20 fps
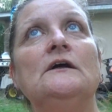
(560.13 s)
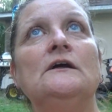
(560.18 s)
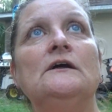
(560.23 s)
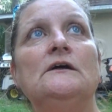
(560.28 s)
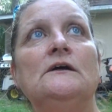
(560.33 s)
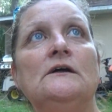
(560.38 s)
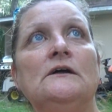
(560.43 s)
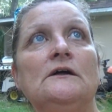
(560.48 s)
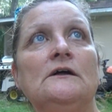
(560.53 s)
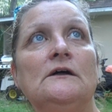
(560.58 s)

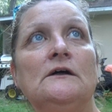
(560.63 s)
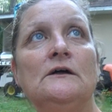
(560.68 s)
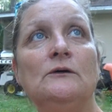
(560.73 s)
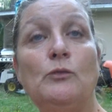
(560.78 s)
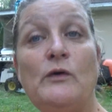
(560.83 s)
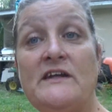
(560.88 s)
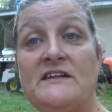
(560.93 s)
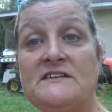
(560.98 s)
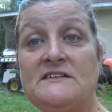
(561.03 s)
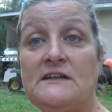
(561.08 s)
Uh,
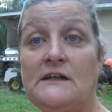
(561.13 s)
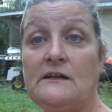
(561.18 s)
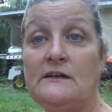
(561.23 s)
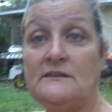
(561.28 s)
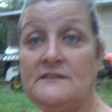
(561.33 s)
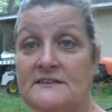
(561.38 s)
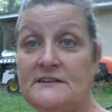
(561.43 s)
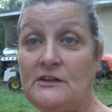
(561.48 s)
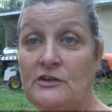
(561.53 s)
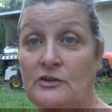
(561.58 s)

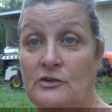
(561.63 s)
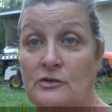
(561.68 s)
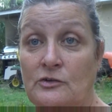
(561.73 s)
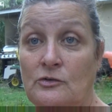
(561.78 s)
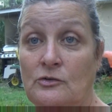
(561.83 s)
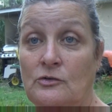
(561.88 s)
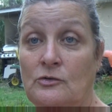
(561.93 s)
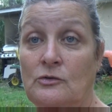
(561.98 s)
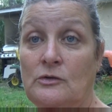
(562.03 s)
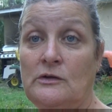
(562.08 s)
Wednesday,
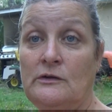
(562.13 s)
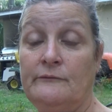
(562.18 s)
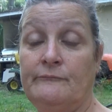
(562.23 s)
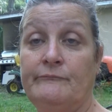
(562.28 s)
so